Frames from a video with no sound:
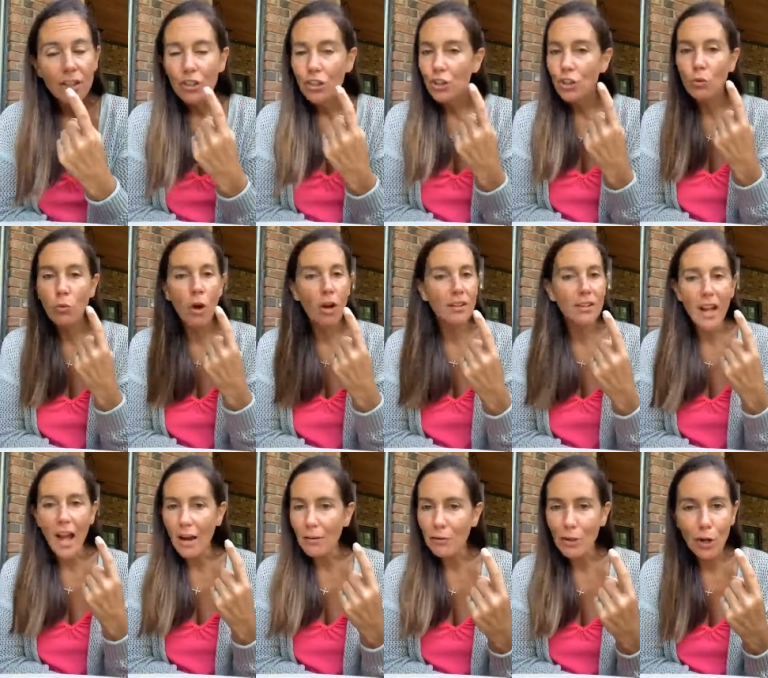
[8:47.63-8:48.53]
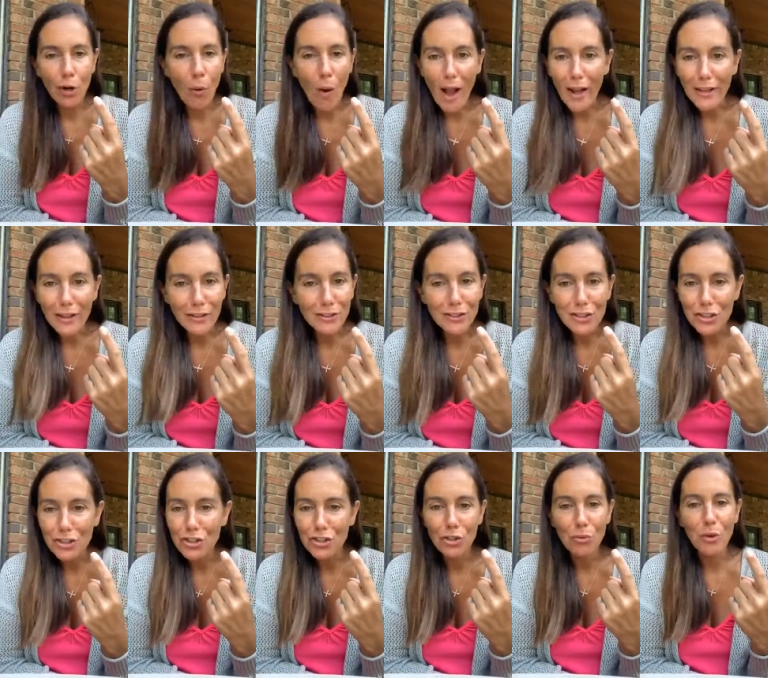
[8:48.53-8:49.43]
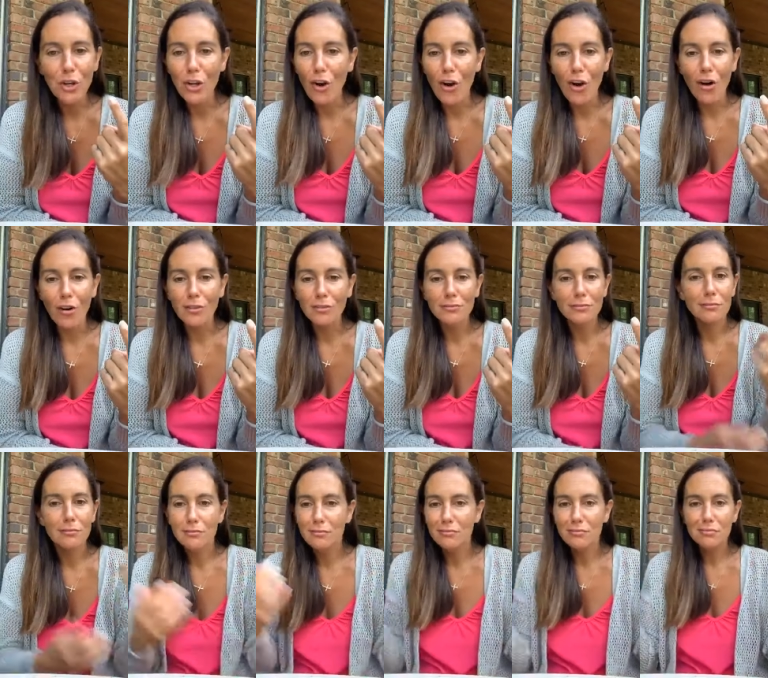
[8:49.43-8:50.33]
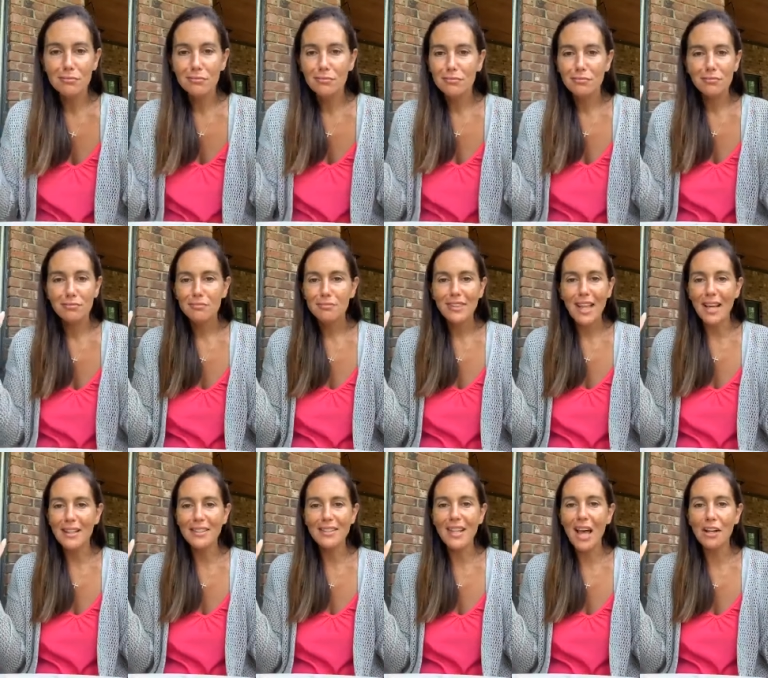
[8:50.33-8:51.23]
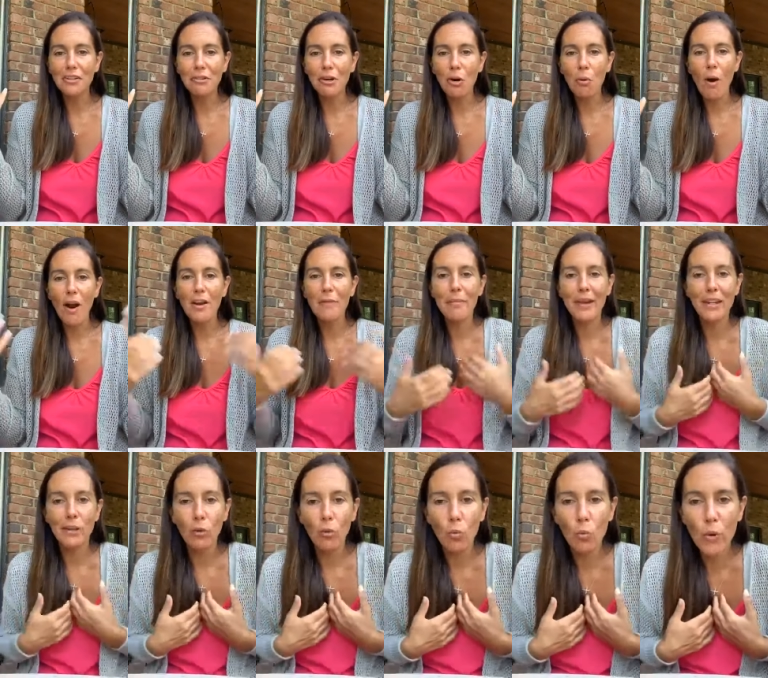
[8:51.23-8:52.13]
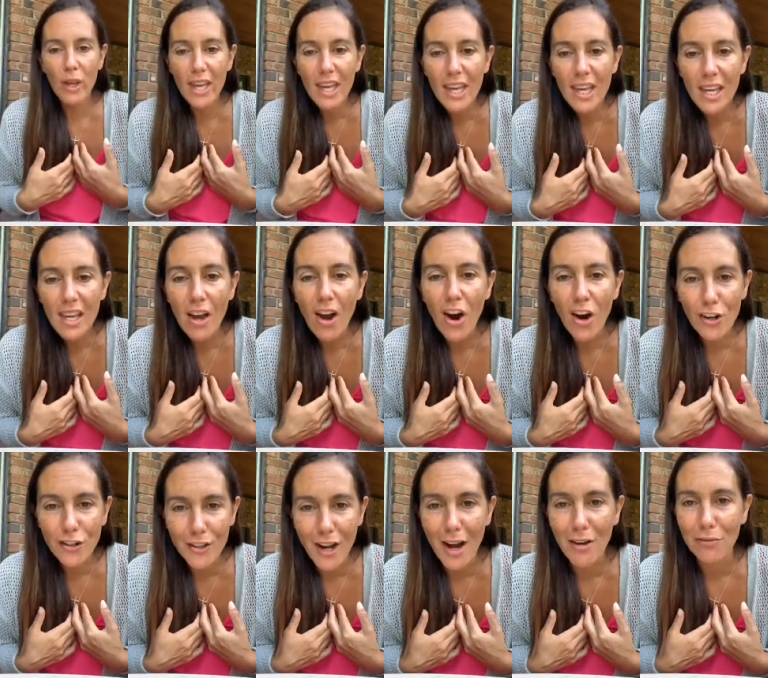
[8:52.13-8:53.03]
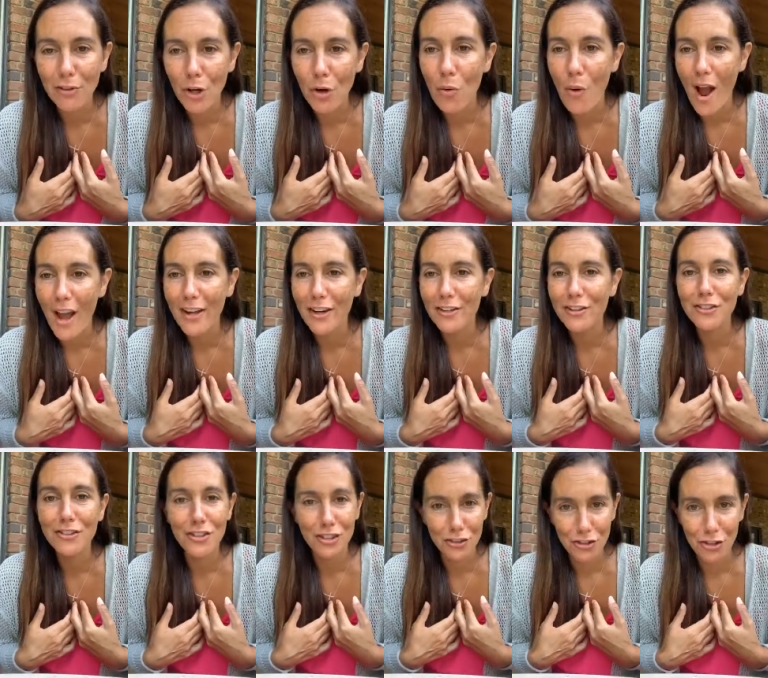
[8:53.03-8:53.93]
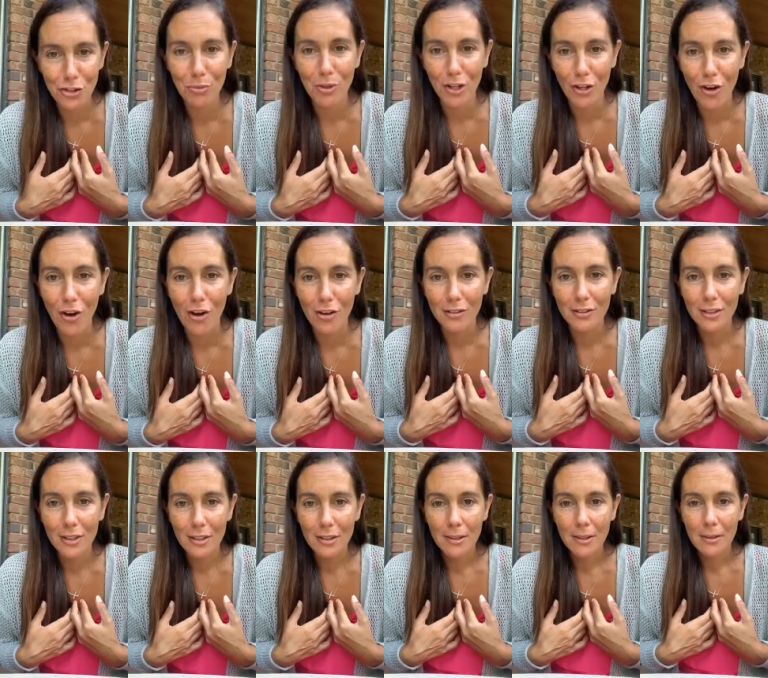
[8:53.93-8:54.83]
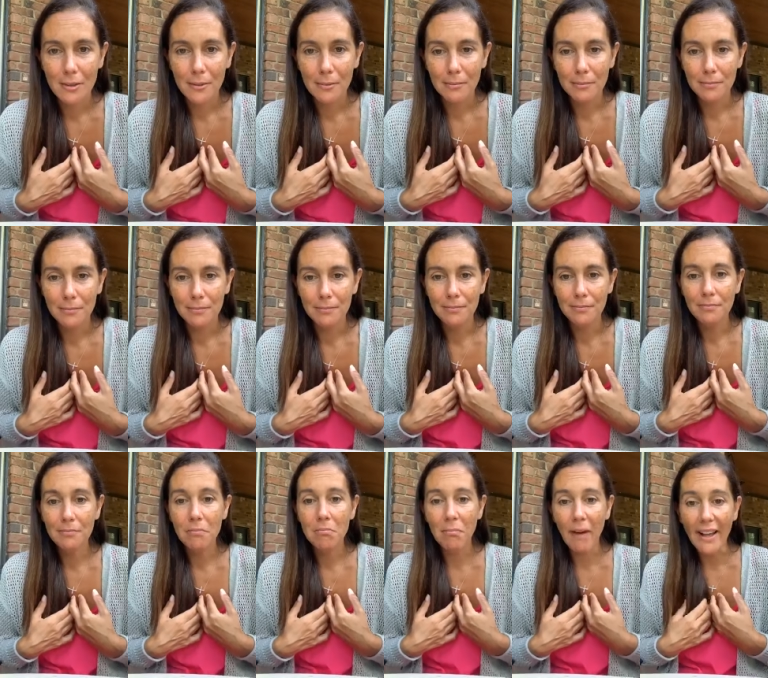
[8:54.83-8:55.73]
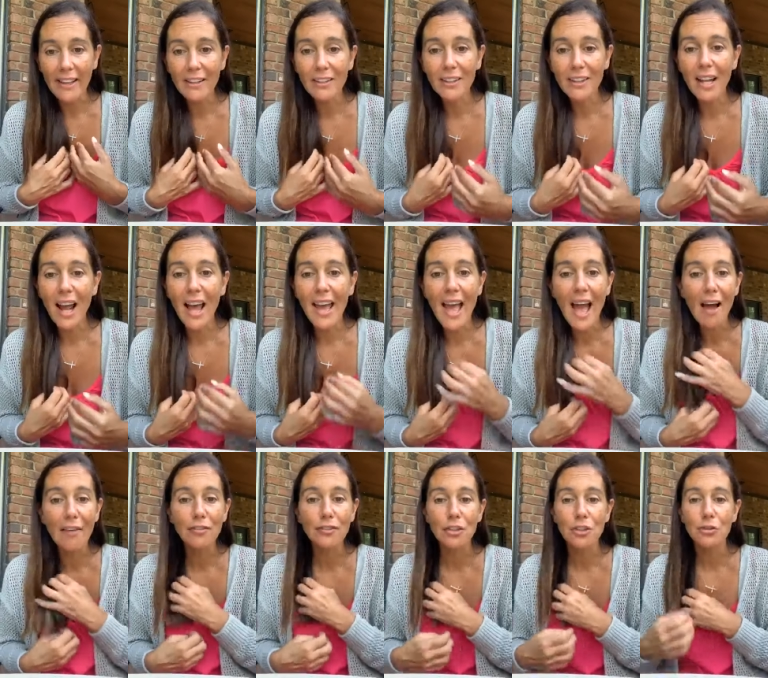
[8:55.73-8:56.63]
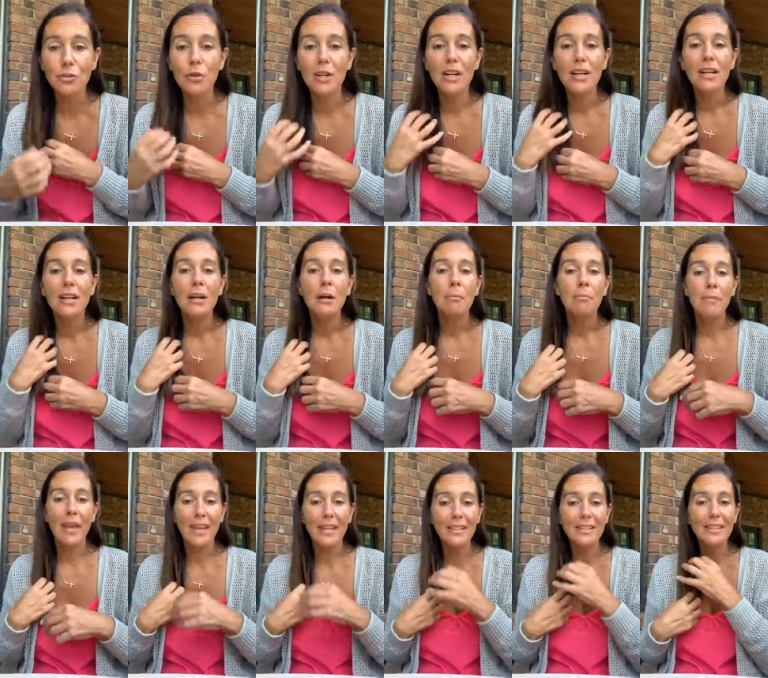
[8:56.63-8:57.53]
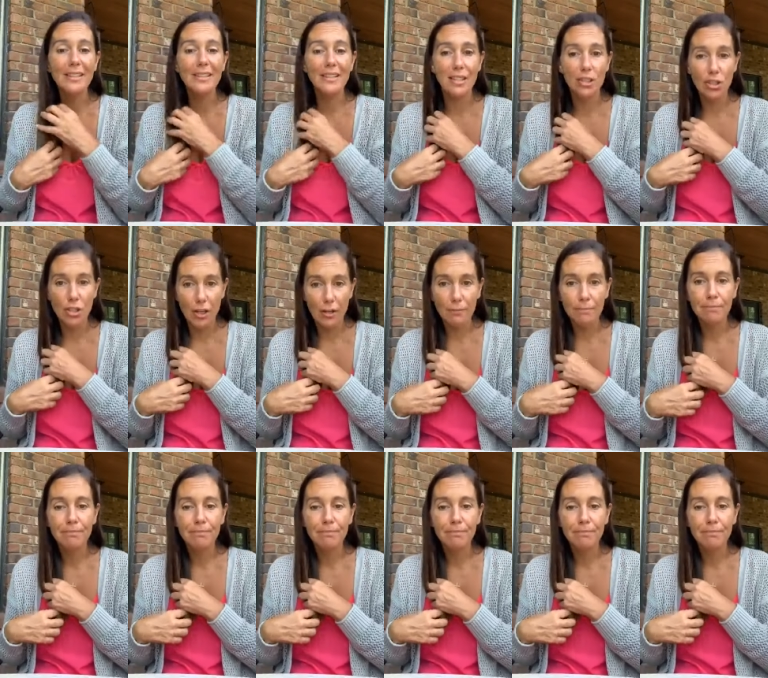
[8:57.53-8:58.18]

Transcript: You are not required to do it all. That is not a requirement. We are not required to do it all. Michael and I have to make a decision